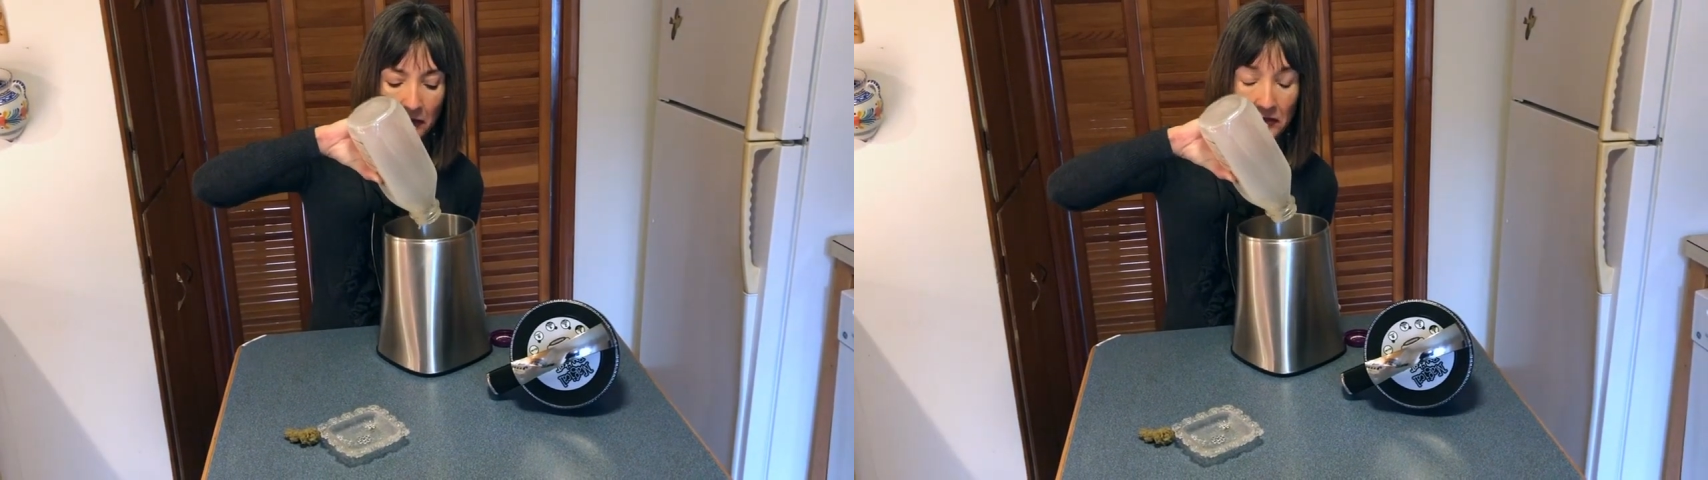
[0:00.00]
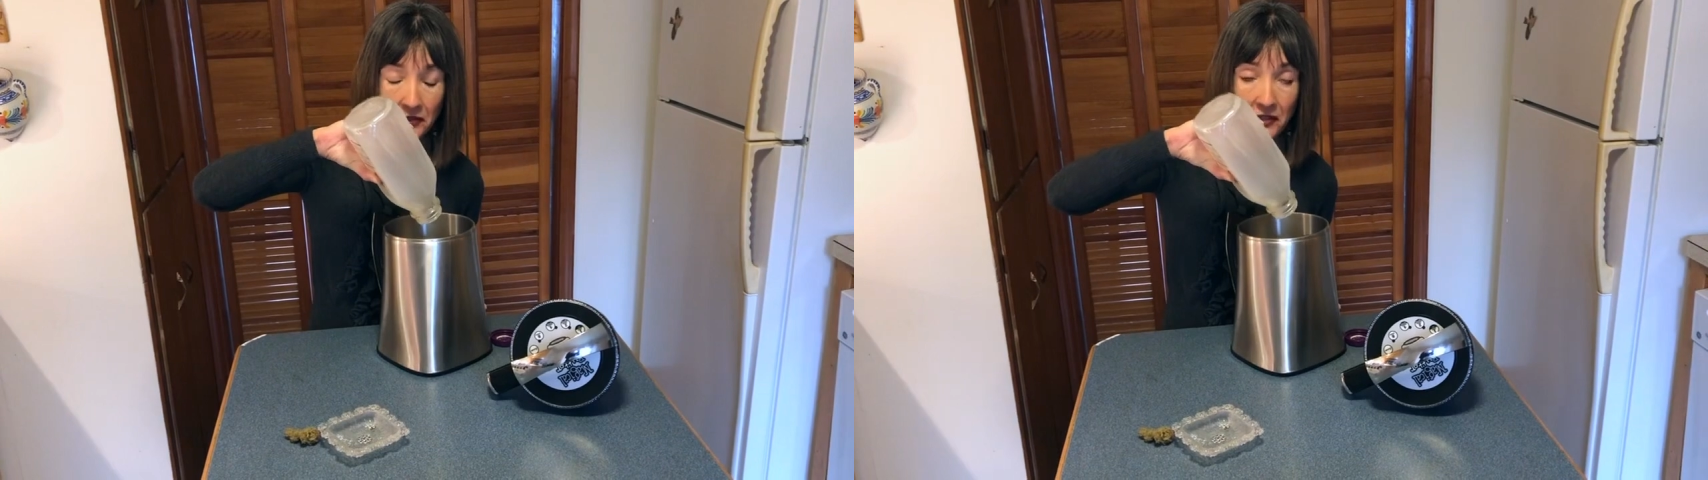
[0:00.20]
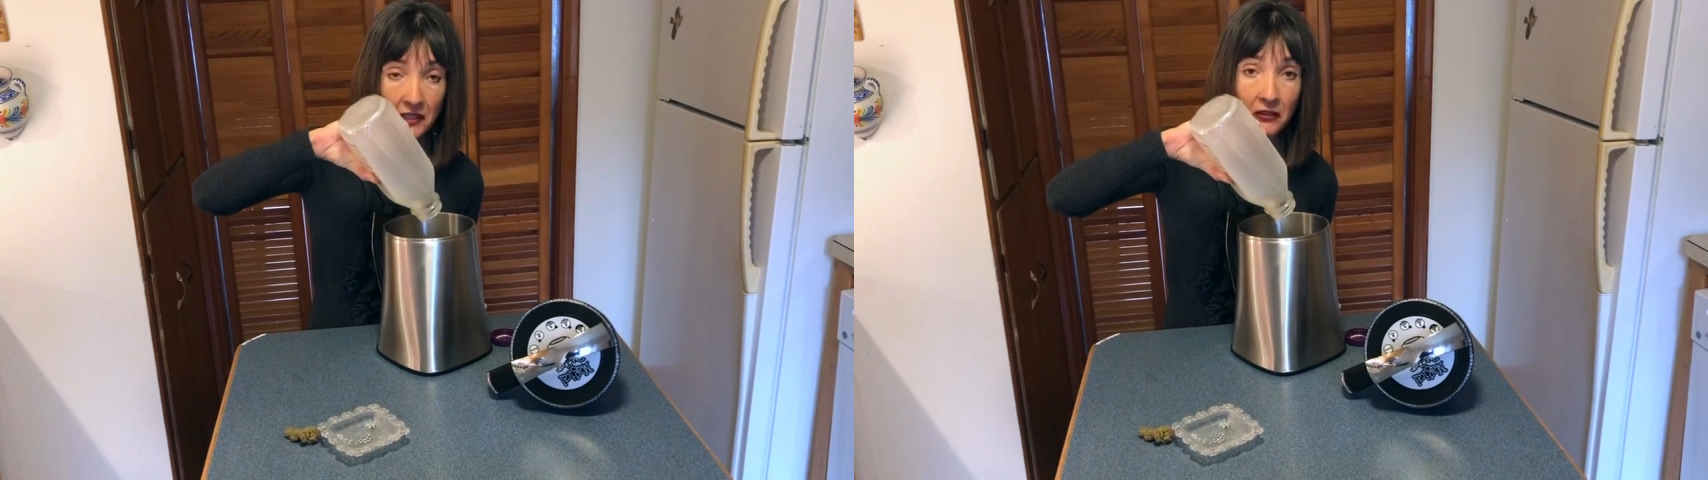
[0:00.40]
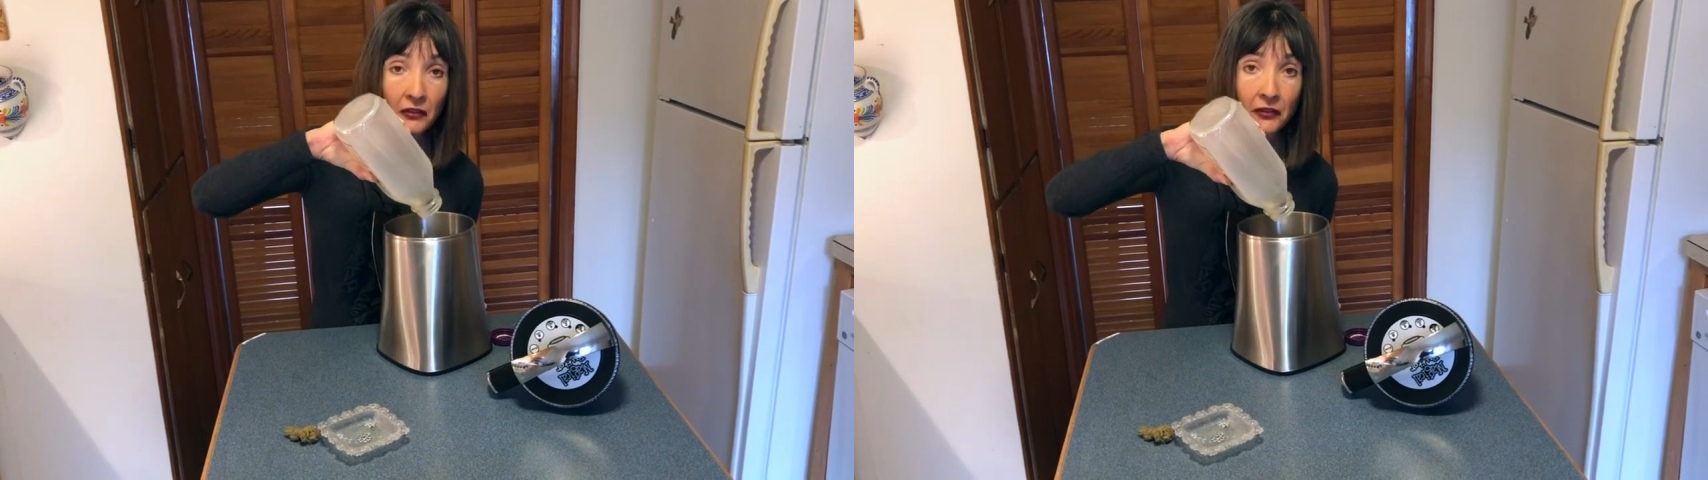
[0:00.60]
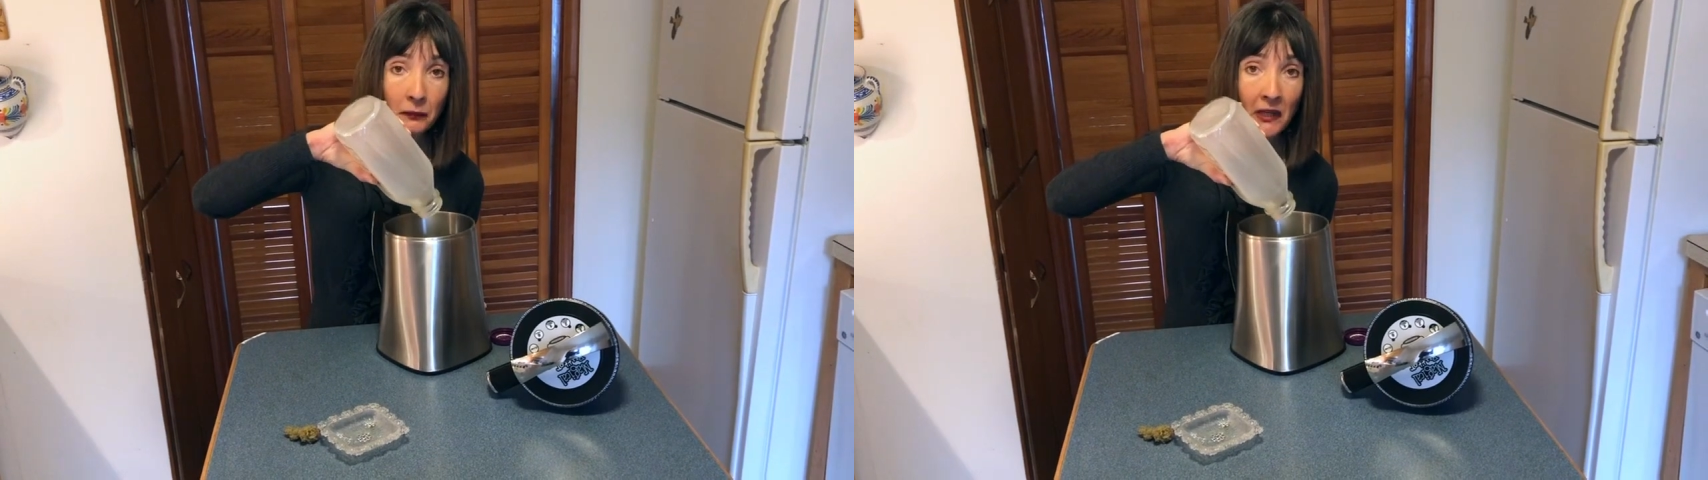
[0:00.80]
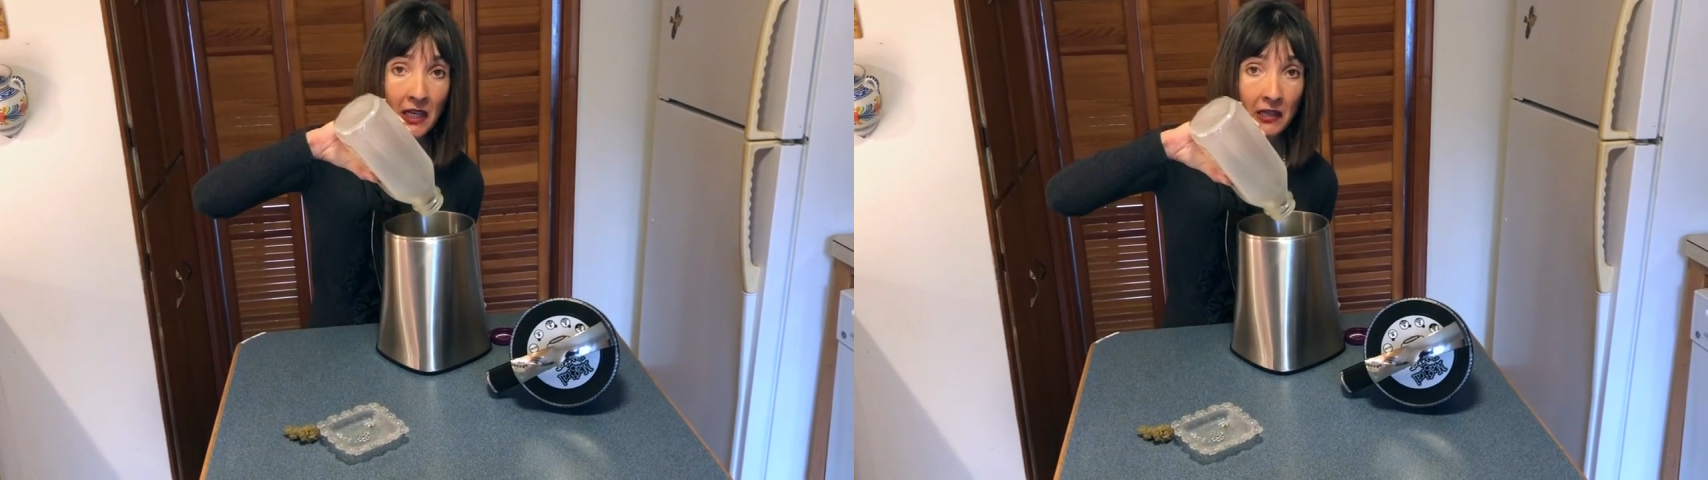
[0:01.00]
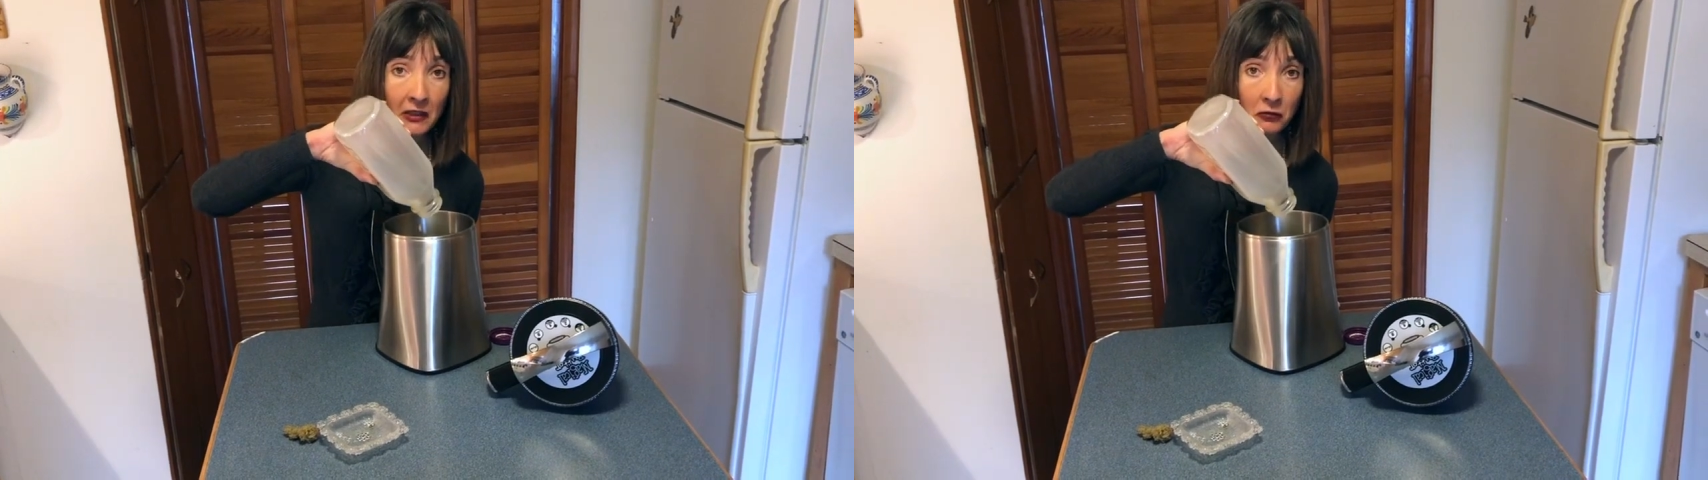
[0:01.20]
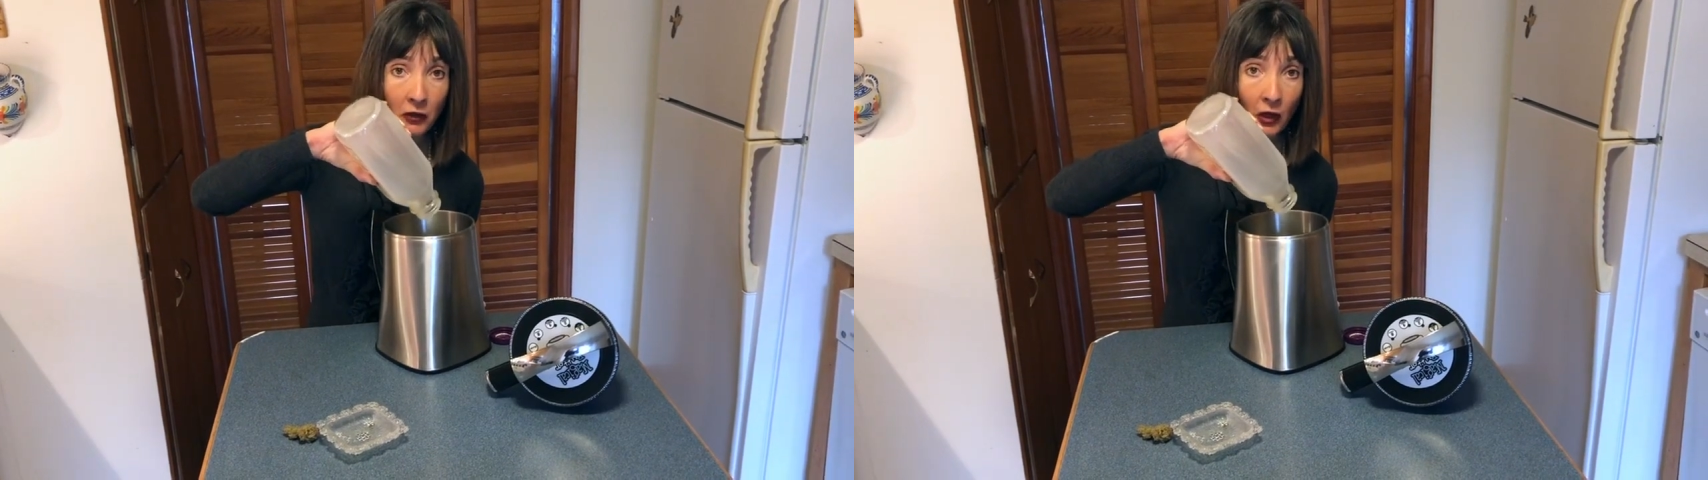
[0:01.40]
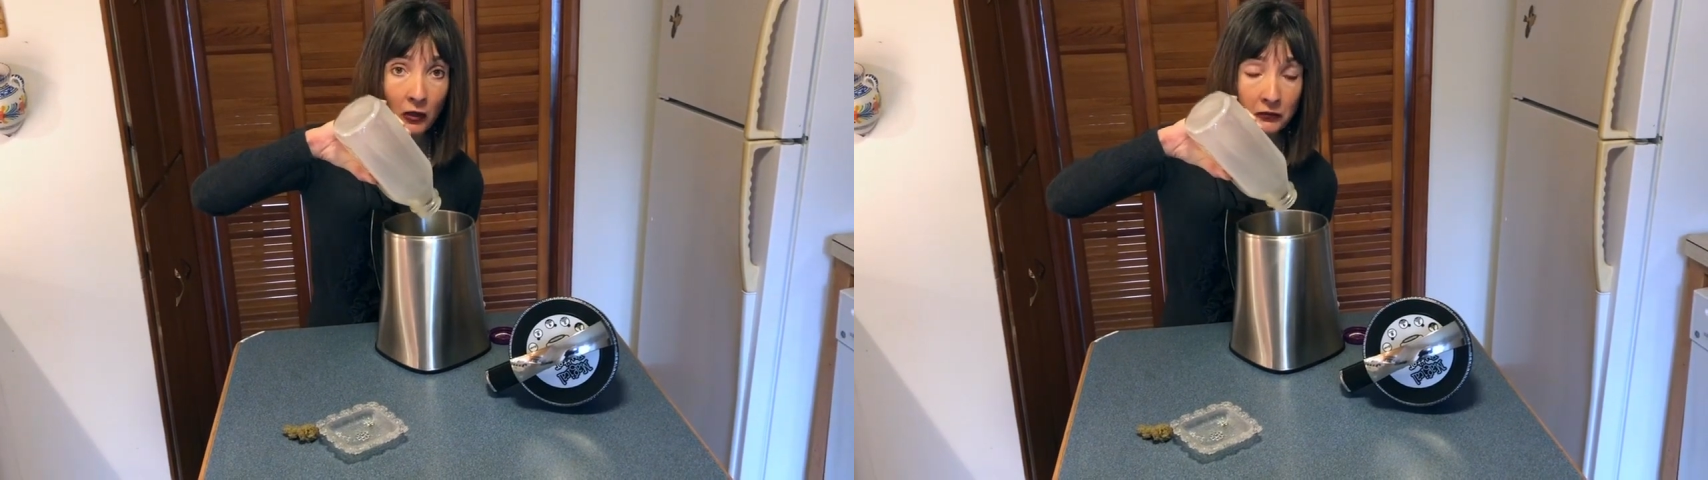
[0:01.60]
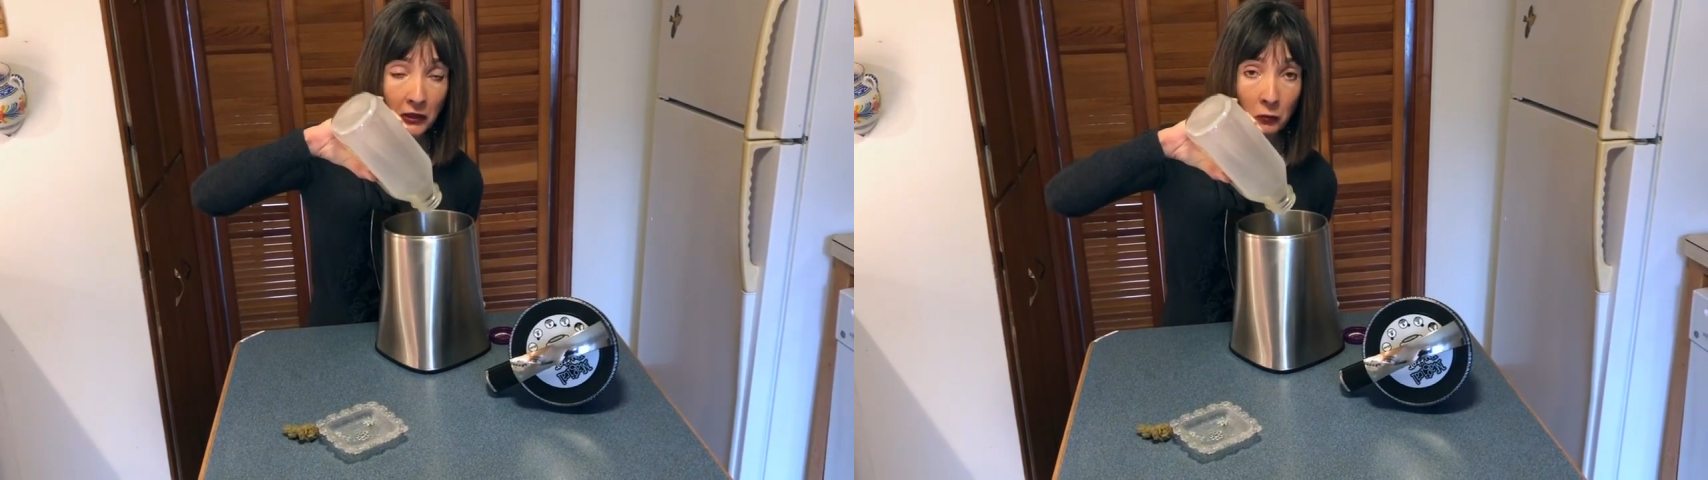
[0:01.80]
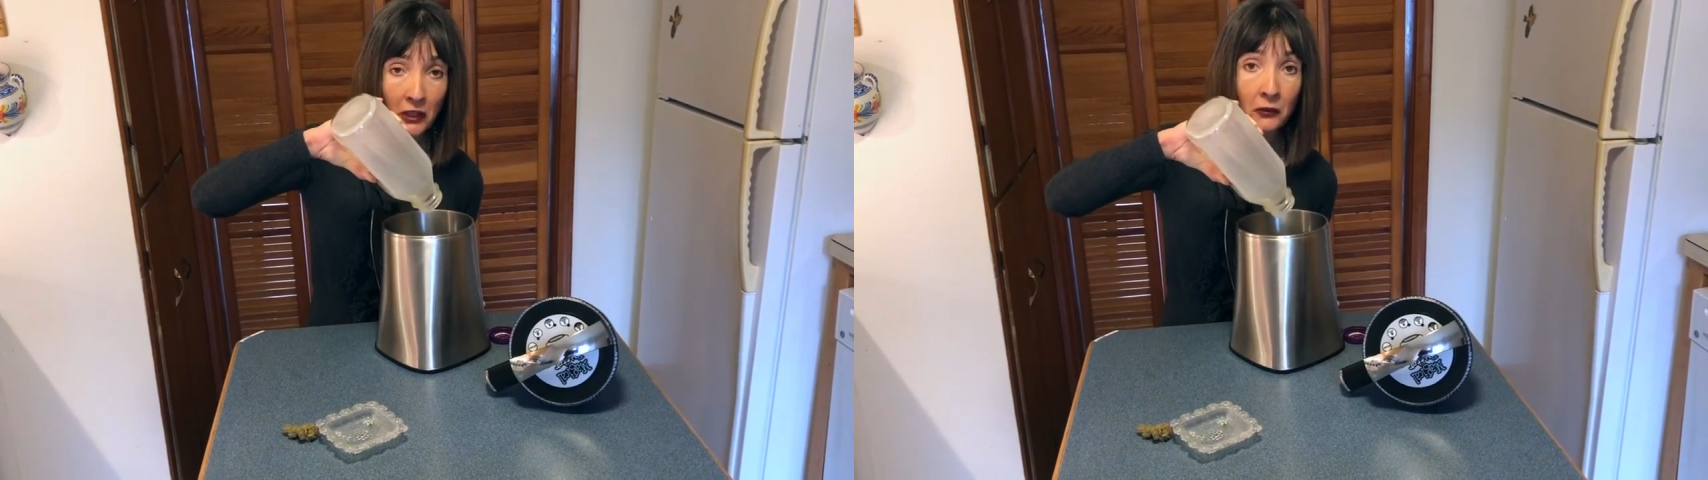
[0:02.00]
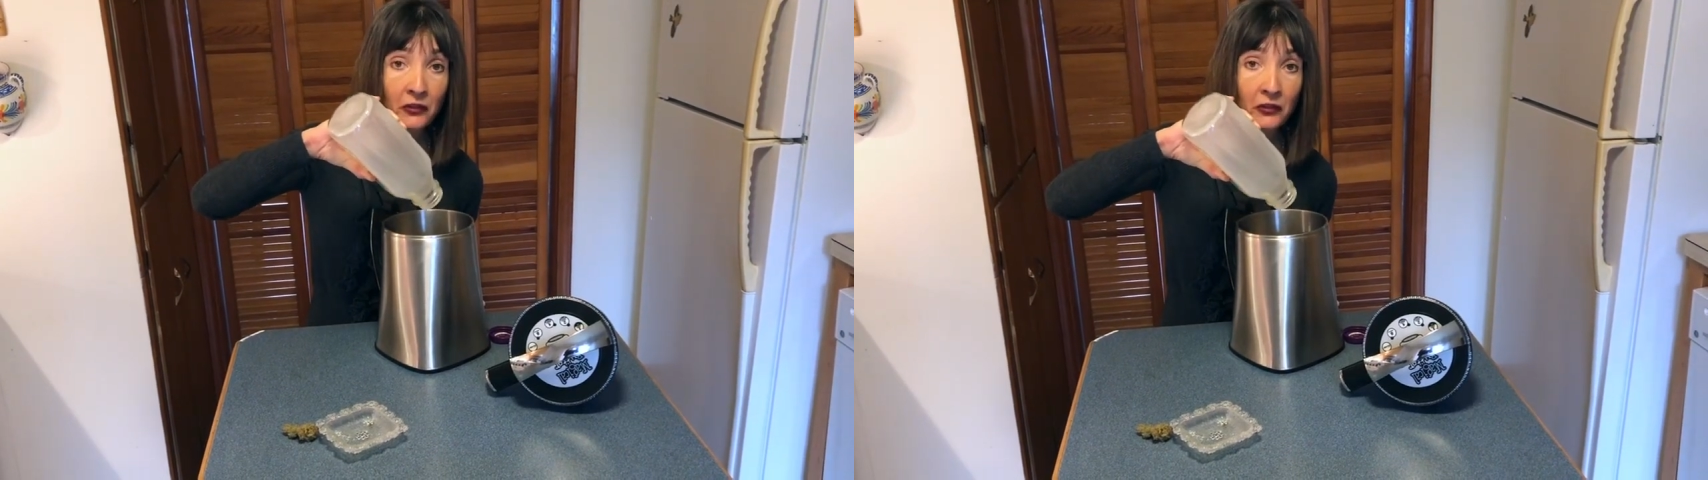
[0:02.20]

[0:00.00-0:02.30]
there's still some heat involved and we